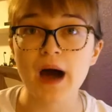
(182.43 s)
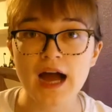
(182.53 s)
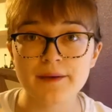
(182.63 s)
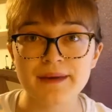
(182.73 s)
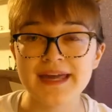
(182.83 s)

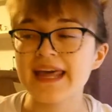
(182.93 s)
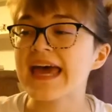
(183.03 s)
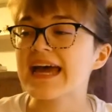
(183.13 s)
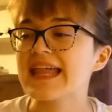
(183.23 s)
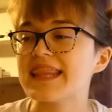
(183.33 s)

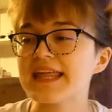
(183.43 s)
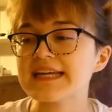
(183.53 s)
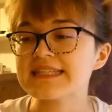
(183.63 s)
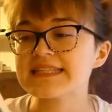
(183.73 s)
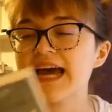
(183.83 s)
Backman.
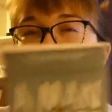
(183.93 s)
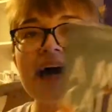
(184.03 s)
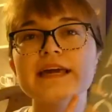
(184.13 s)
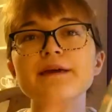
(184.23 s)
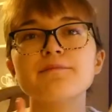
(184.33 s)
This,
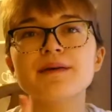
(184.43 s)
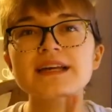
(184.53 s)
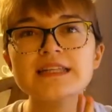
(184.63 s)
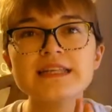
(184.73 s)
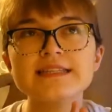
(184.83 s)
I
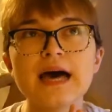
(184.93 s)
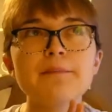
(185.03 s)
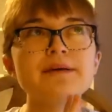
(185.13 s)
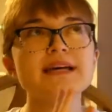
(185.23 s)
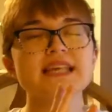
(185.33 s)
picked this
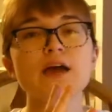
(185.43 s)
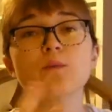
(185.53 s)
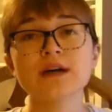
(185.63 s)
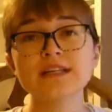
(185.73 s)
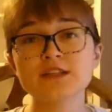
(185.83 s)
up because I
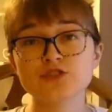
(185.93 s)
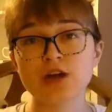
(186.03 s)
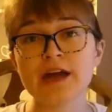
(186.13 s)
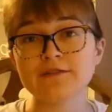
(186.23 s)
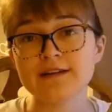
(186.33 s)
wanted to
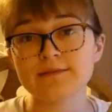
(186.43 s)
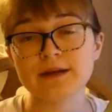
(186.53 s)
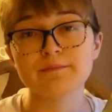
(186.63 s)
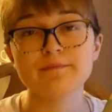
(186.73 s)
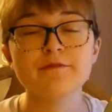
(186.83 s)
try
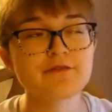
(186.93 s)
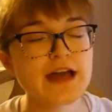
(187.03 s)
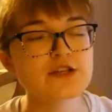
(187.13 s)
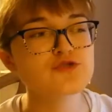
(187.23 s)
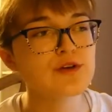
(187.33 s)
Fredrik,
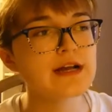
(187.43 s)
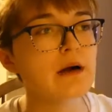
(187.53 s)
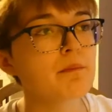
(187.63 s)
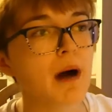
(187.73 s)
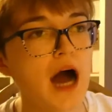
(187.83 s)

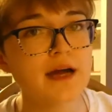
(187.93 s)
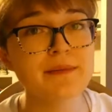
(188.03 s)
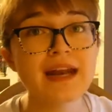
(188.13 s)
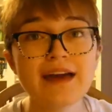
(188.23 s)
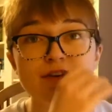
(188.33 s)
Fredrik
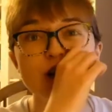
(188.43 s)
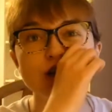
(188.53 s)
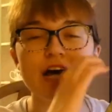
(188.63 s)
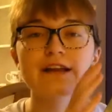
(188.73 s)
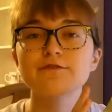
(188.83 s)
Backman. I've heard
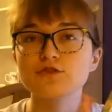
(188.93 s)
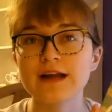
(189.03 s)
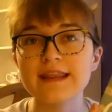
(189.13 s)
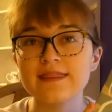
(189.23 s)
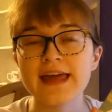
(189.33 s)
a lot of
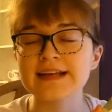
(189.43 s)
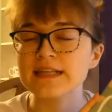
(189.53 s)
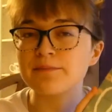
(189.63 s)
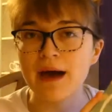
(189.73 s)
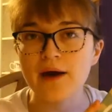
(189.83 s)
great
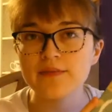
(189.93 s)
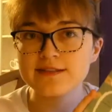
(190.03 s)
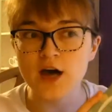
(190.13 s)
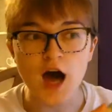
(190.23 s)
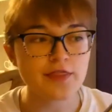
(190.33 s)
things about
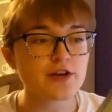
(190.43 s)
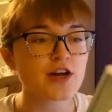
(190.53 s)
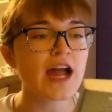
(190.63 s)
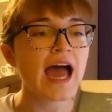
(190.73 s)
this author,